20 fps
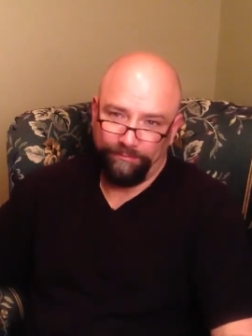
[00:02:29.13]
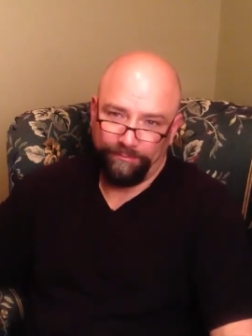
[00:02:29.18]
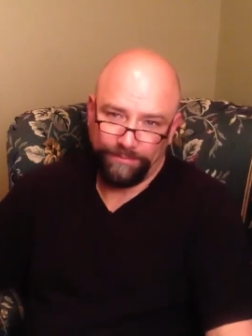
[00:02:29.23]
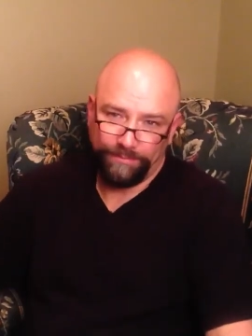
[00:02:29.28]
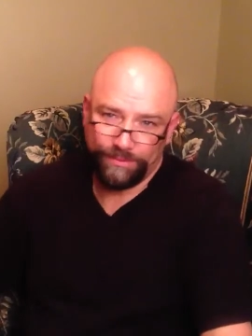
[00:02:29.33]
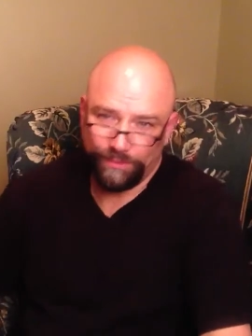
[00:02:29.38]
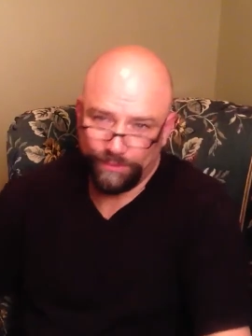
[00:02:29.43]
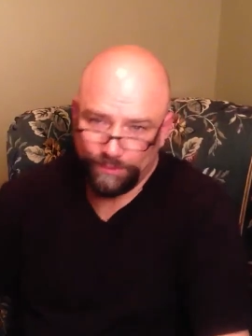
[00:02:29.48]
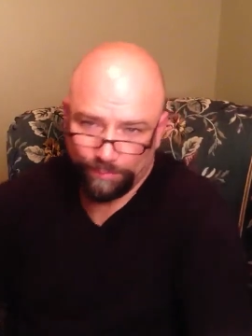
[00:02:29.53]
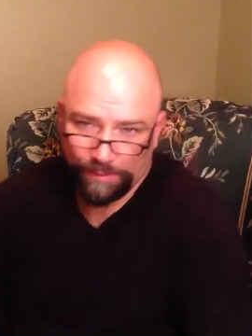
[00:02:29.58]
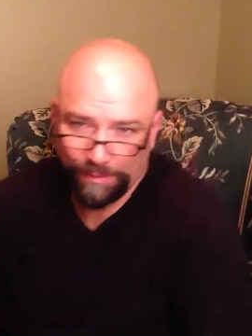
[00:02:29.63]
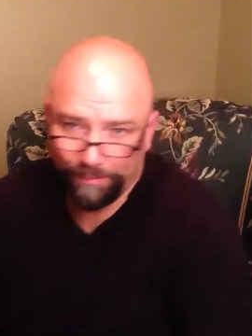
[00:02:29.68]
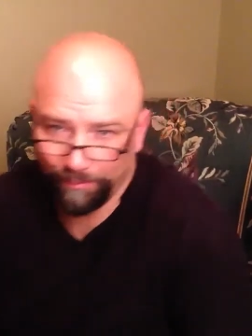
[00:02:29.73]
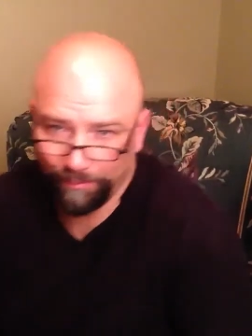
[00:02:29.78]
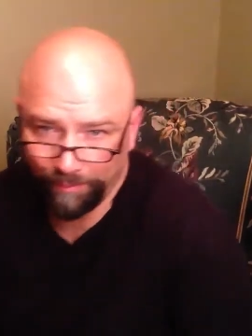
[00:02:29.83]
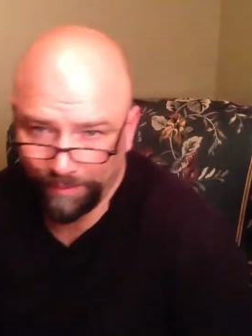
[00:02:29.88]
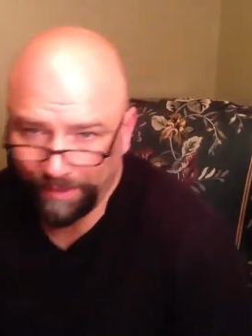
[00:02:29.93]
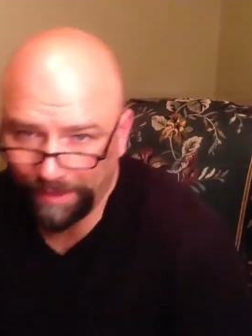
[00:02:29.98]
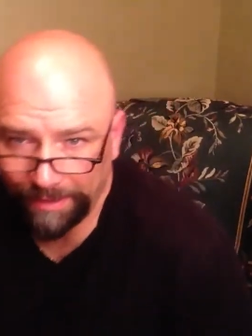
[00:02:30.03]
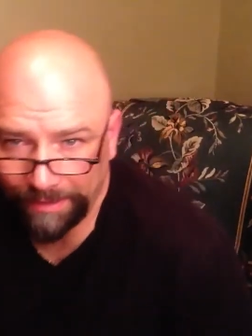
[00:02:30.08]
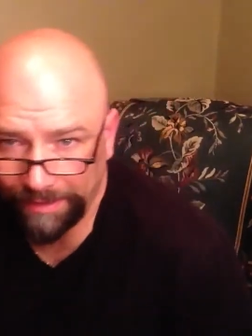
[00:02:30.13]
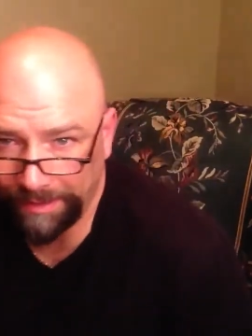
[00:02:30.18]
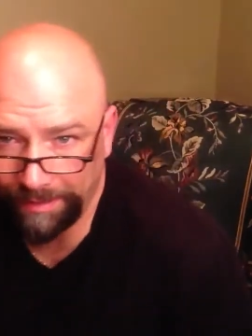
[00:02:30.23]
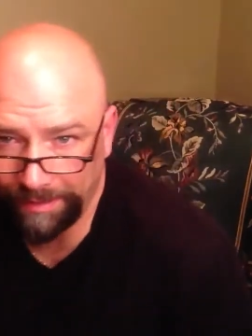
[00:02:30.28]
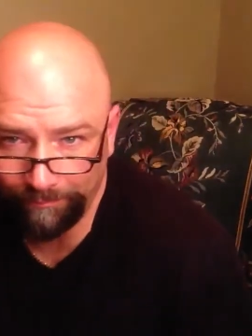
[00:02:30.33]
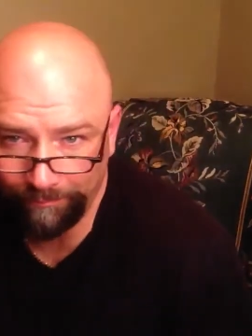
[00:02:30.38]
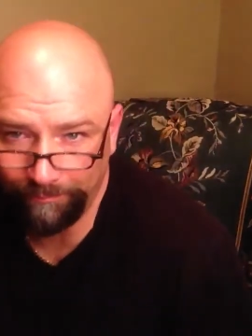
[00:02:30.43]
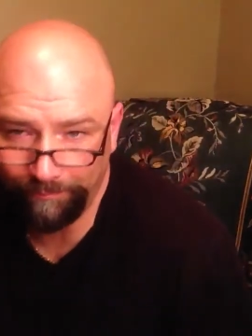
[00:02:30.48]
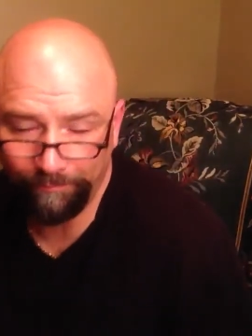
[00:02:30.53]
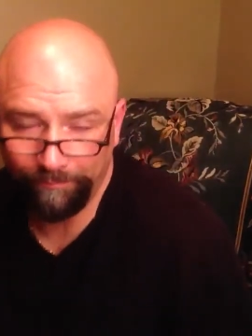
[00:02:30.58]
So it's probably not going
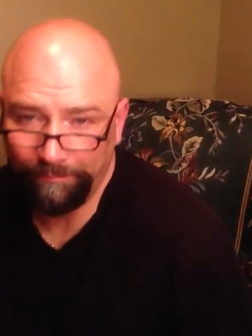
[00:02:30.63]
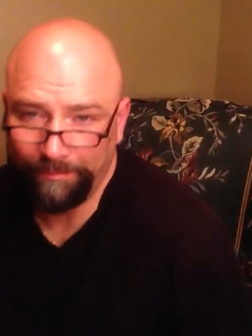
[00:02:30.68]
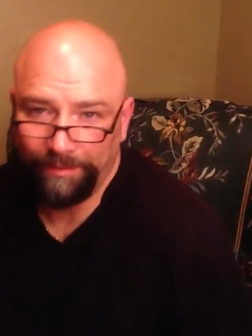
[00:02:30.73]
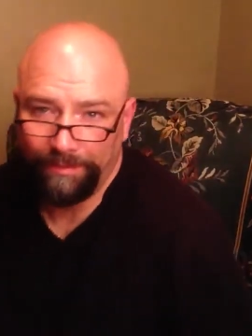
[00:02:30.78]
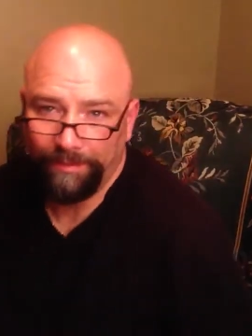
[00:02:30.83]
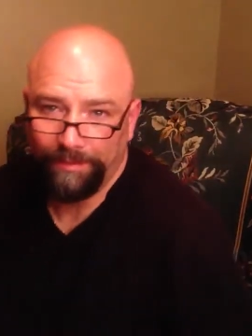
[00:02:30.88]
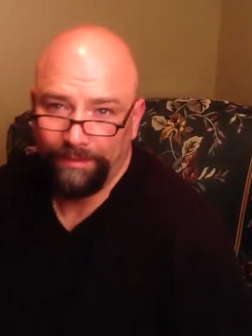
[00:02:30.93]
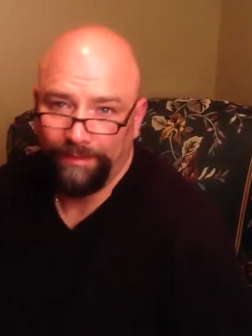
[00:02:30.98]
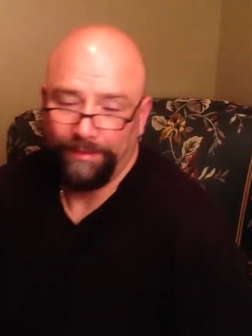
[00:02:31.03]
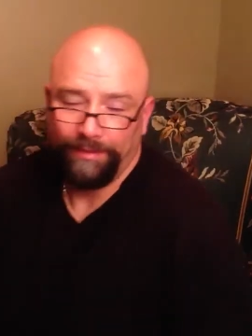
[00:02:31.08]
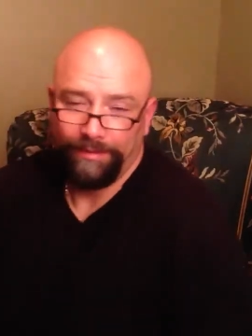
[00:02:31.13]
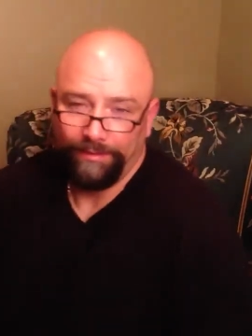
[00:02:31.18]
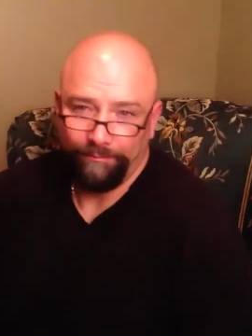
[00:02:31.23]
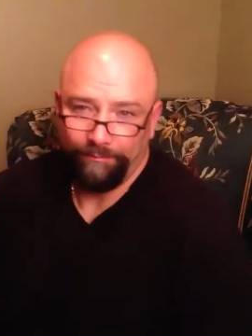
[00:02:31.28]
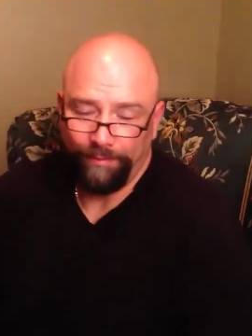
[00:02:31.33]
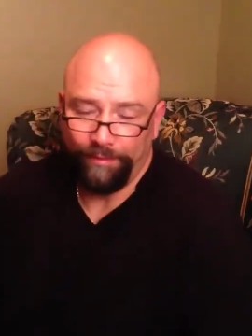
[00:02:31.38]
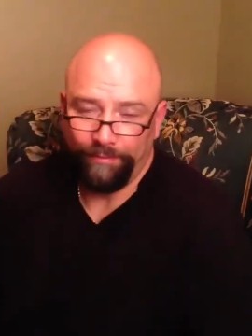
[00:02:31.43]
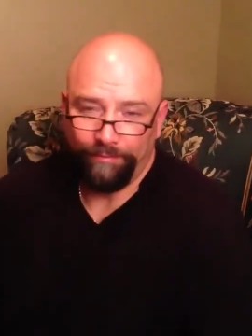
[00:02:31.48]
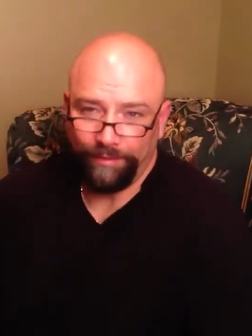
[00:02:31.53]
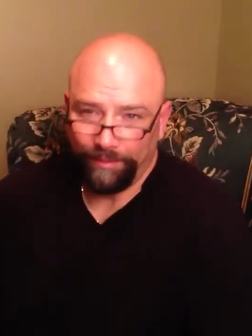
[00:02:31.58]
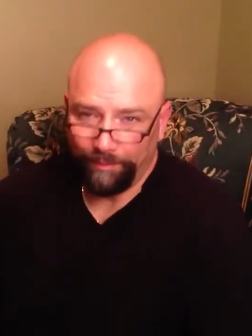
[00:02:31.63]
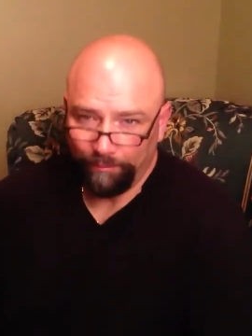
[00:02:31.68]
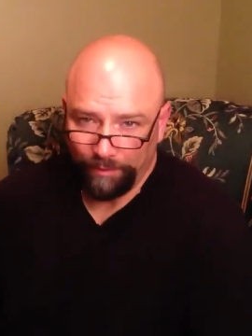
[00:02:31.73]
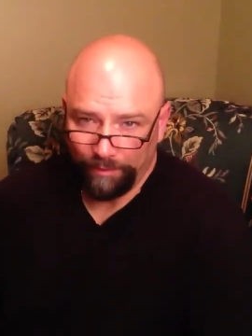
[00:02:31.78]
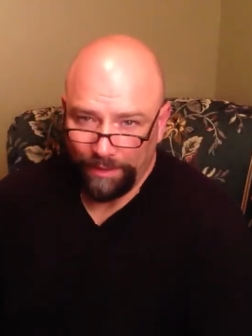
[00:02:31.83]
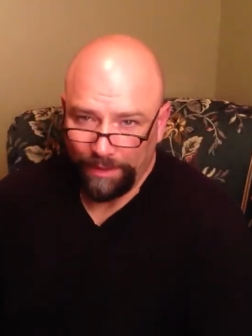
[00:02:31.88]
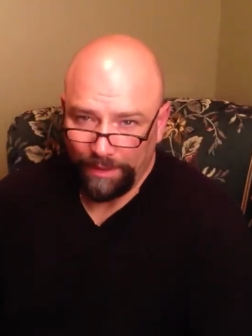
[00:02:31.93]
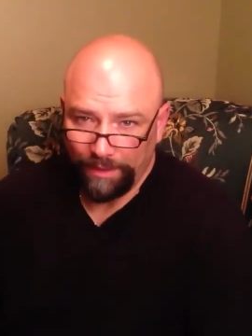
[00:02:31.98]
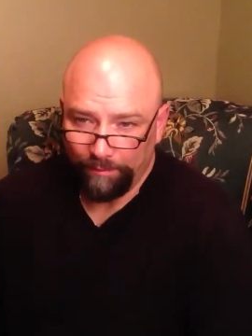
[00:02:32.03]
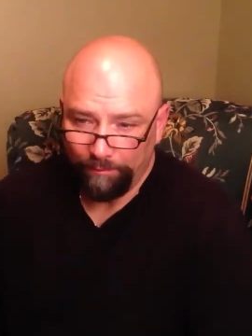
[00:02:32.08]
to be available
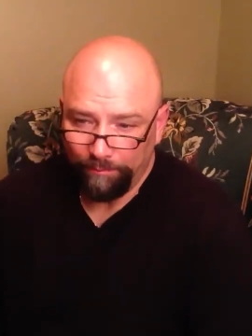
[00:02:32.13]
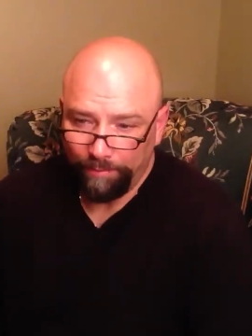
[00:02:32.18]
anyhow.